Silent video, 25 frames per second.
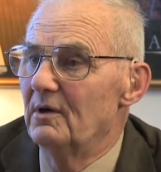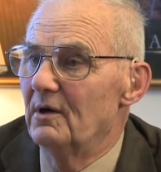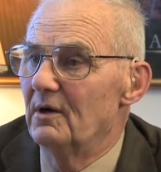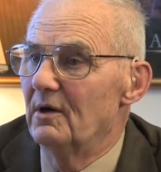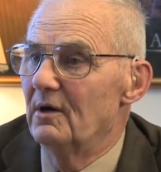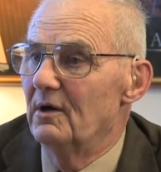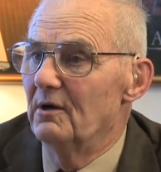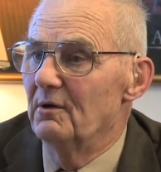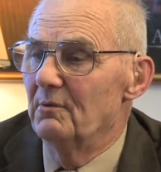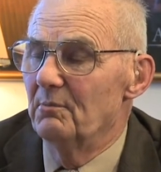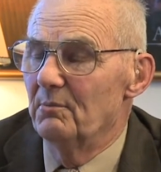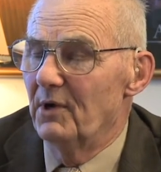
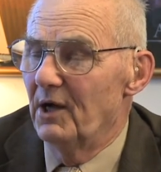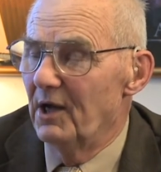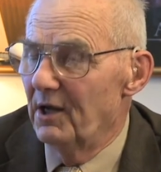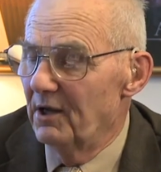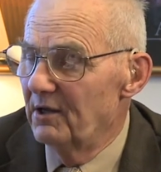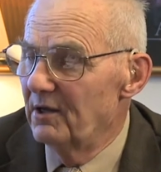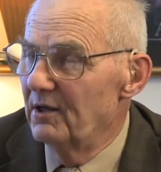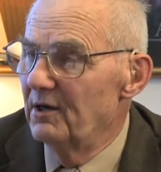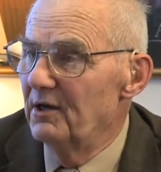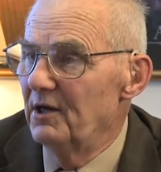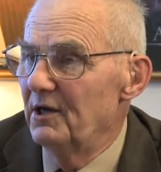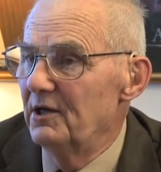uh,
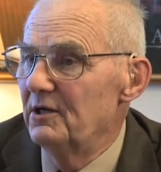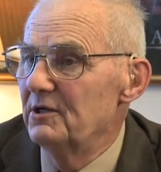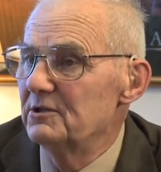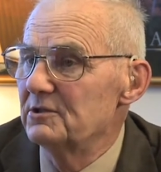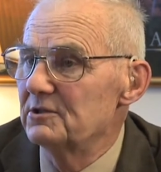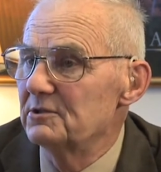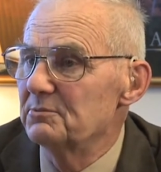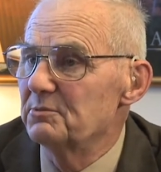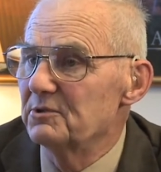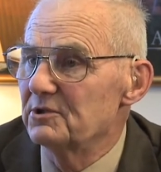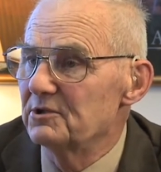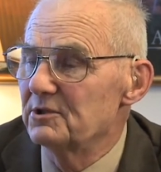manganese
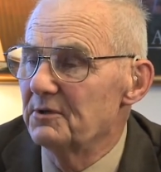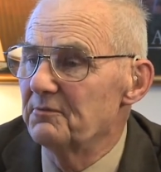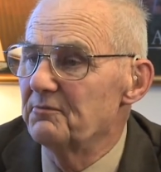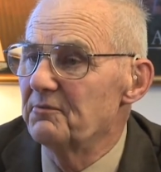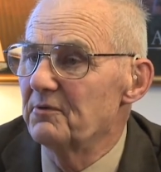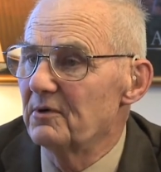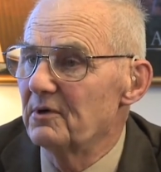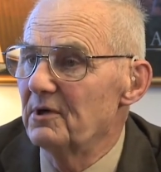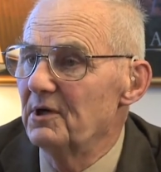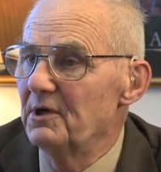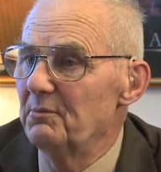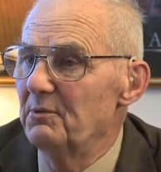
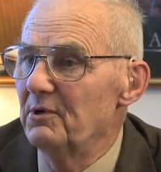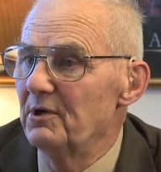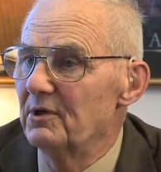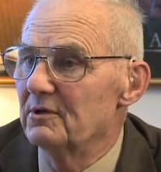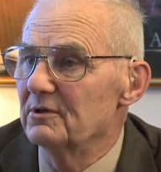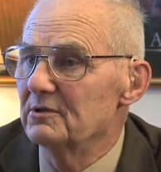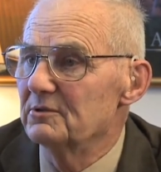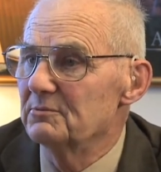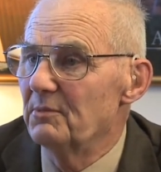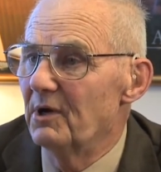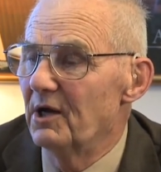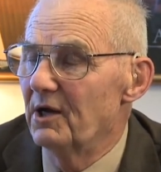specifically
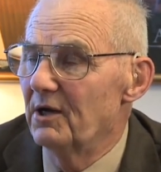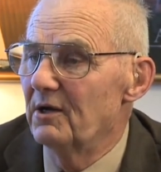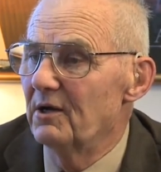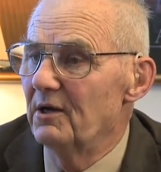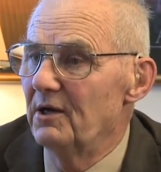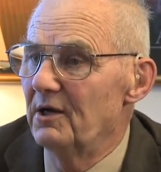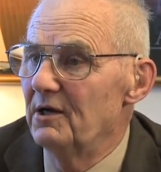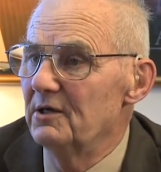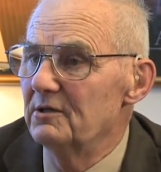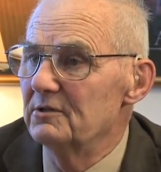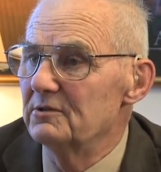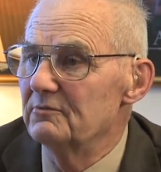because
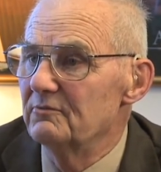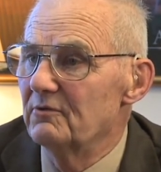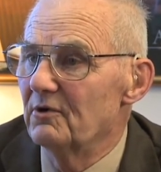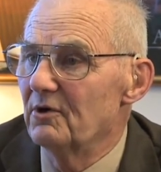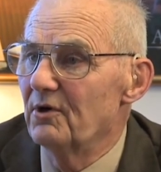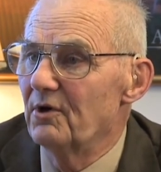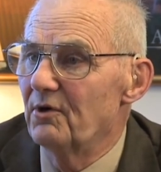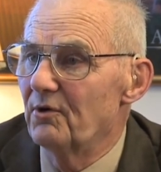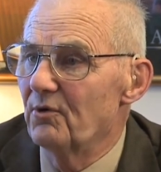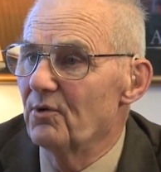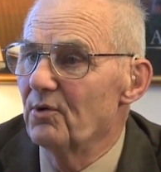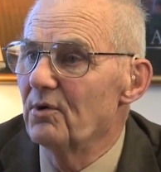manganese is
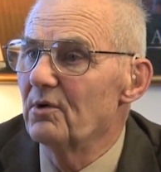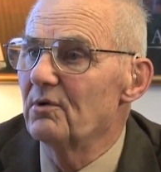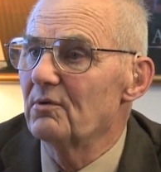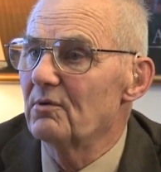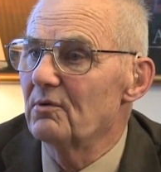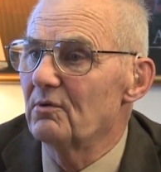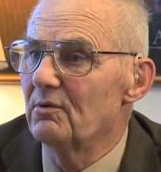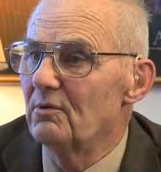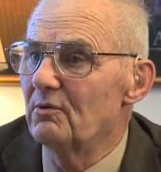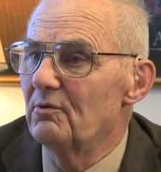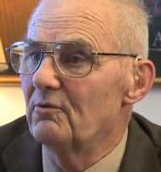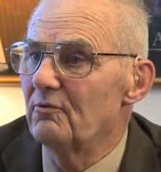very
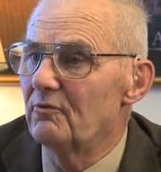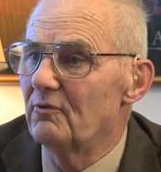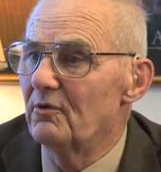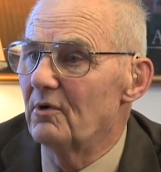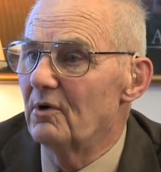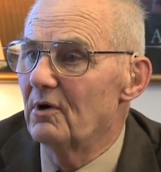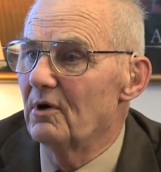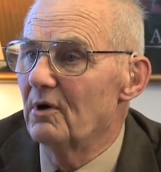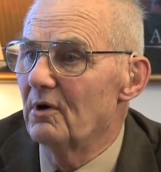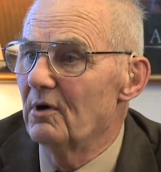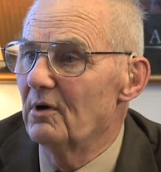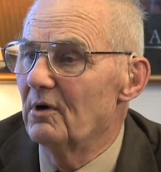critical
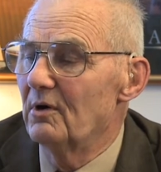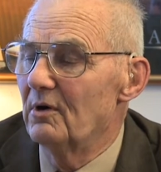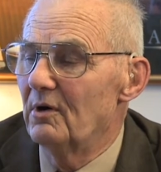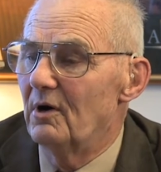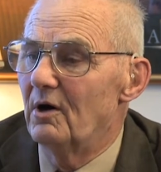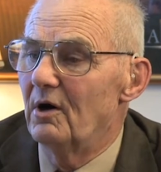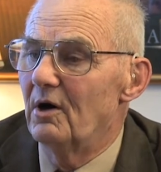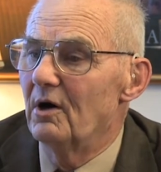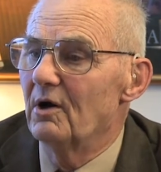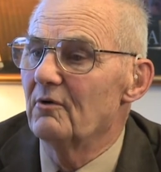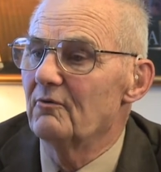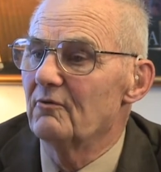for
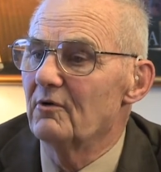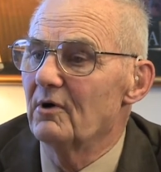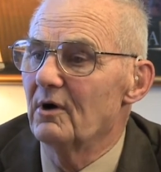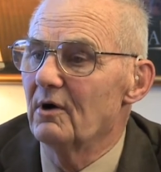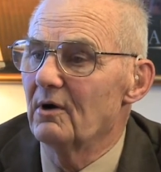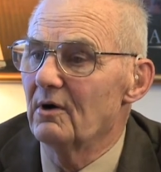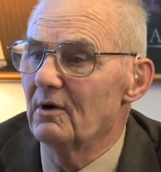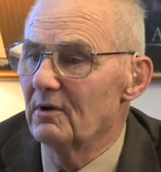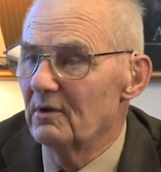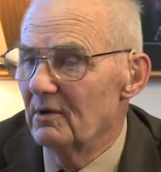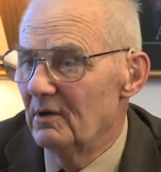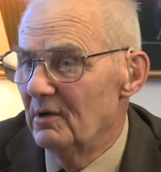all of
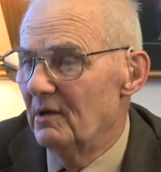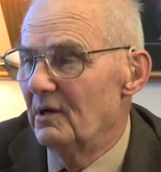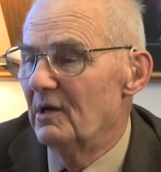our